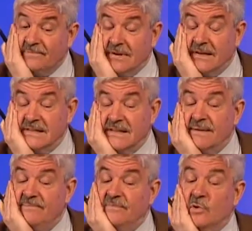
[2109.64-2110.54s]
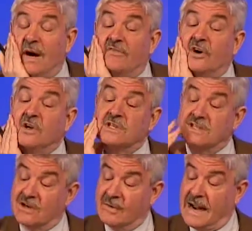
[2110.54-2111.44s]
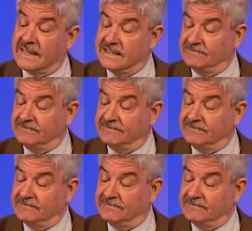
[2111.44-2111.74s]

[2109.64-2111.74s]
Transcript: what is that? 21st. 21st. Correct.